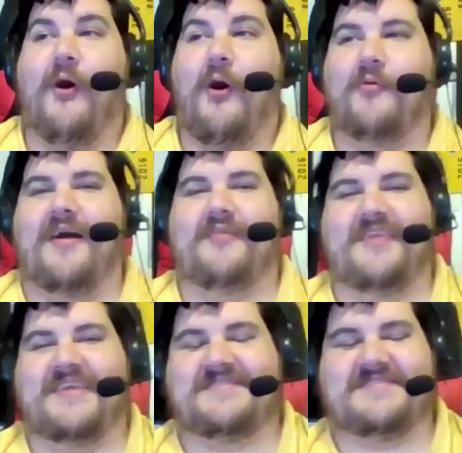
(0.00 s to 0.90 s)
oh, now
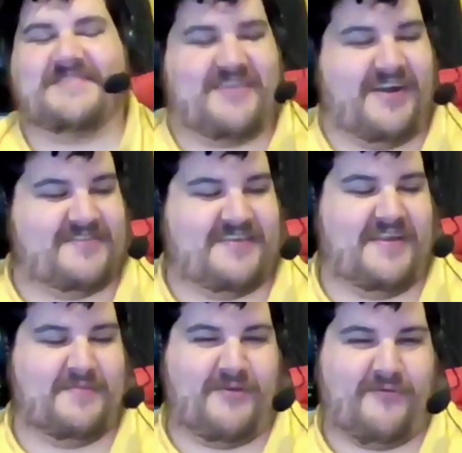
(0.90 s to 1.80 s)
this is the content
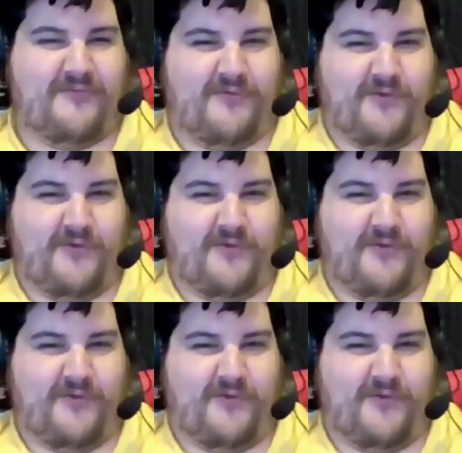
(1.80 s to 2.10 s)
I'm here for.